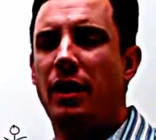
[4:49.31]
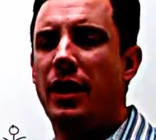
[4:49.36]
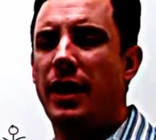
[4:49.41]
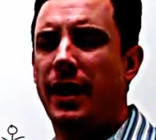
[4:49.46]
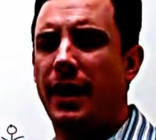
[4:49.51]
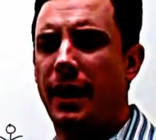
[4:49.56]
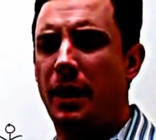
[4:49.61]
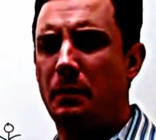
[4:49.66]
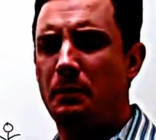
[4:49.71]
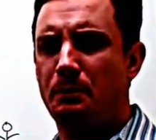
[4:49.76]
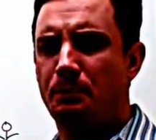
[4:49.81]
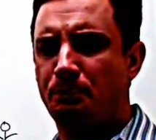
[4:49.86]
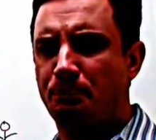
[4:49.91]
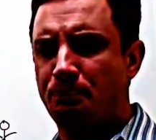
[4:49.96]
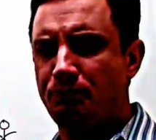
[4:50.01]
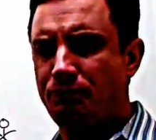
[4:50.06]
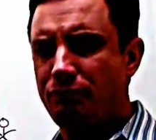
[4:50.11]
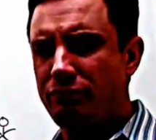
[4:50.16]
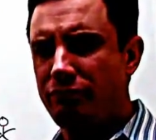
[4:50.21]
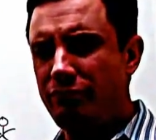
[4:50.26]

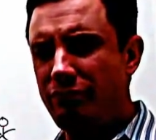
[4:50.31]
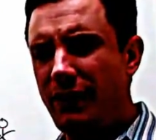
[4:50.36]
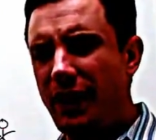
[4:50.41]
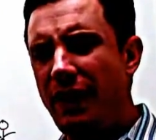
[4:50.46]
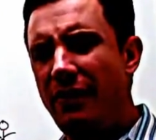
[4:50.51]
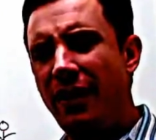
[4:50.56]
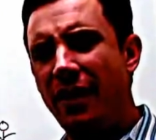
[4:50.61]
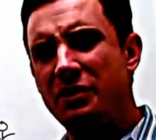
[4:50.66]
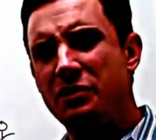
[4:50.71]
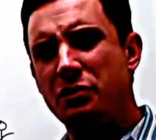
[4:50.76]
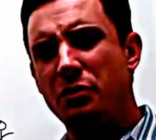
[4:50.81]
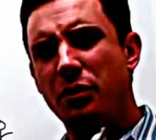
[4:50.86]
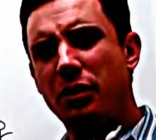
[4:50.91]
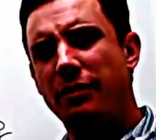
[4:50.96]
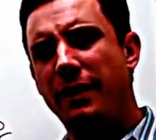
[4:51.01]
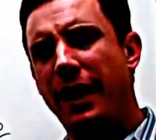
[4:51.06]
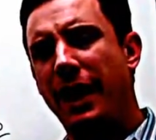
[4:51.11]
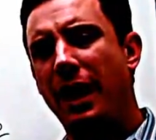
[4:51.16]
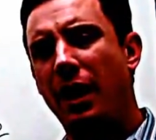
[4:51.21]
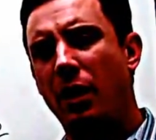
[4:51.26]
And that's sort of
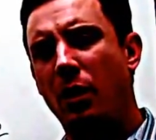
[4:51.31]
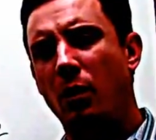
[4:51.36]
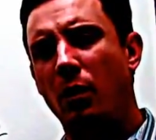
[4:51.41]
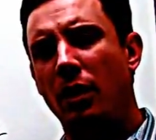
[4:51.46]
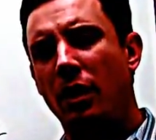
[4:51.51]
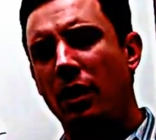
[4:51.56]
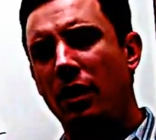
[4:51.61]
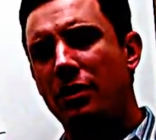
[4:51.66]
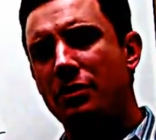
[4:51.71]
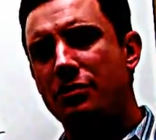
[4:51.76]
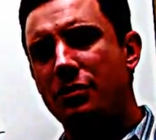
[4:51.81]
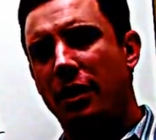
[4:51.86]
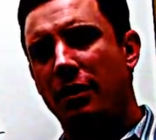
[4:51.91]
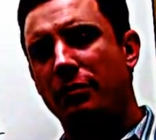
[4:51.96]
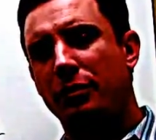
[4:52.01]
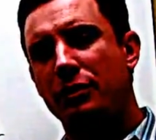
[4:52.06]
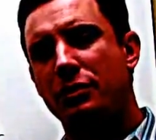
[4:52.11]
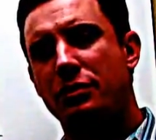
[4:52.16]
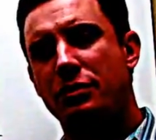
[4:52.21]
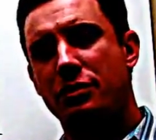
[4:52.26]
how
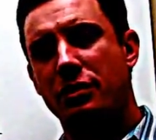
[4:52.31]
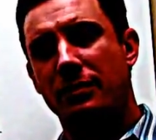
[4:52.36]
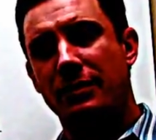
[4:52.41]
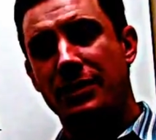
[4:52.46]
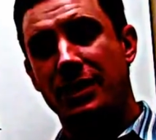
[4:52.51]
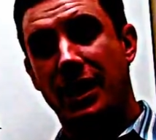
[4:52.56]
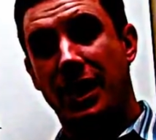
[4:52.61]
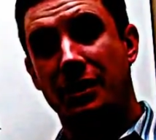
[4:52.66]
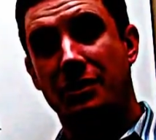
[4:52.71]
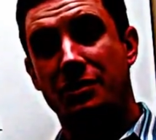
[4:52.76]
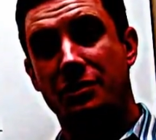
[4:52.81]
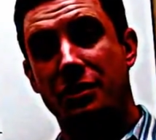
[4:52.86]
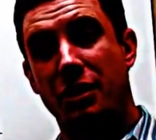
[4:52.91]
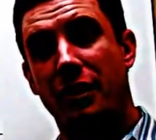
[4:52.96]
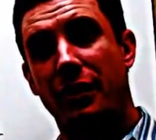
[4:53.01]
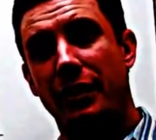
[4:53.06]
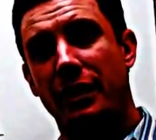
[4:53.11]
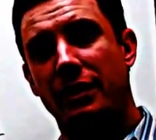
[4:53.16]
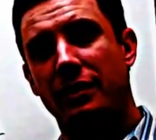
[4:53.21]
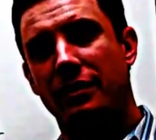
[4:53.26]
software as a service got
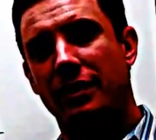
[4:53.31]
started.